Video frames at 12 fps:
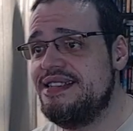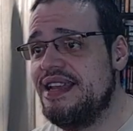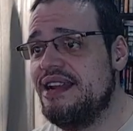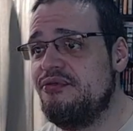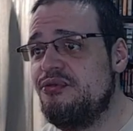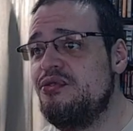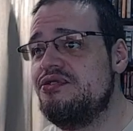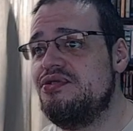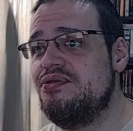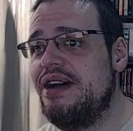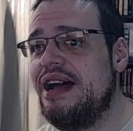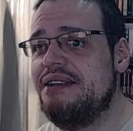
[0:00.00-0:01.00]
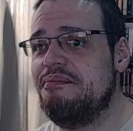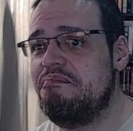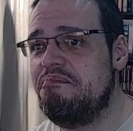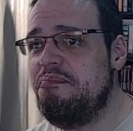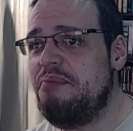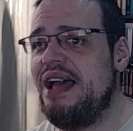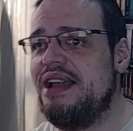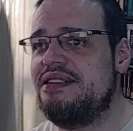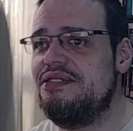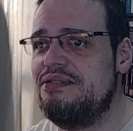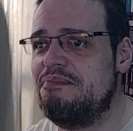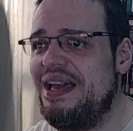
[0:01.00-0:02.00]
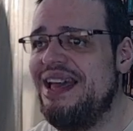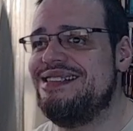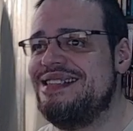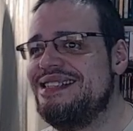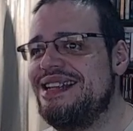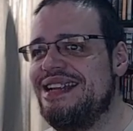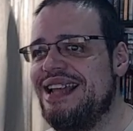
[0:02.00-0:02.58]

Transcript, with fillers: they are forced to add battle passes and